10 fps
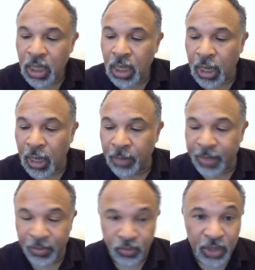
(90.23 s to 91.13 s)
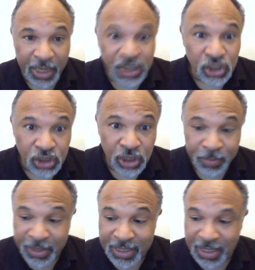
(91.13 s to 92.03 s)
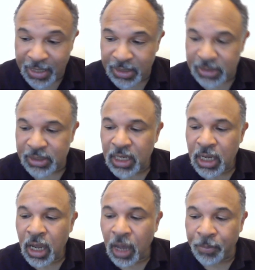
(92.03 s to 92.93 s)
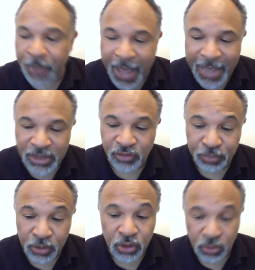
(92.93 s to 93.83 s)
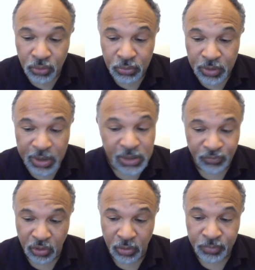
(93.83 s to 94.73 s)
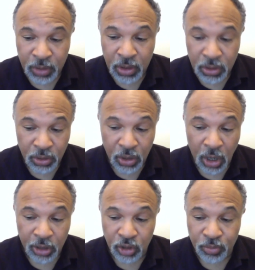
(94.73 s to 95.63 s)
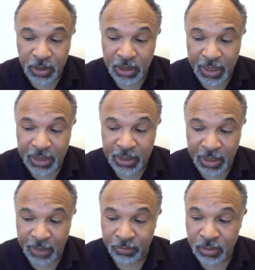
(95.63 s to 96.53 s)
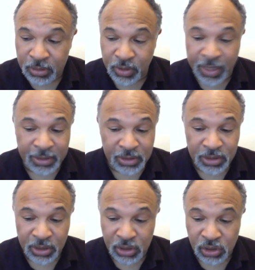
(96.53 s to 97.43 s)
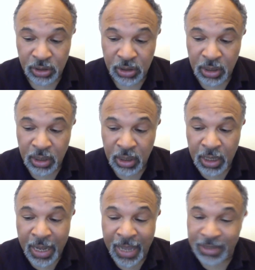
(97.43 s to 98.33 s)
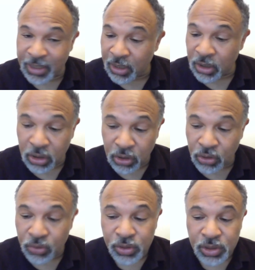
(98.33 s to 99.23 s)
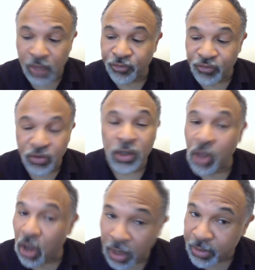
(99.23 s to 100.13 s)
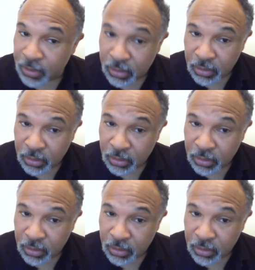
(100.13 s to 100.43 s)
and relationship and kiss, A Patch of Blue, this film, could arguably lay claim to that distinction, as it includes a full-on,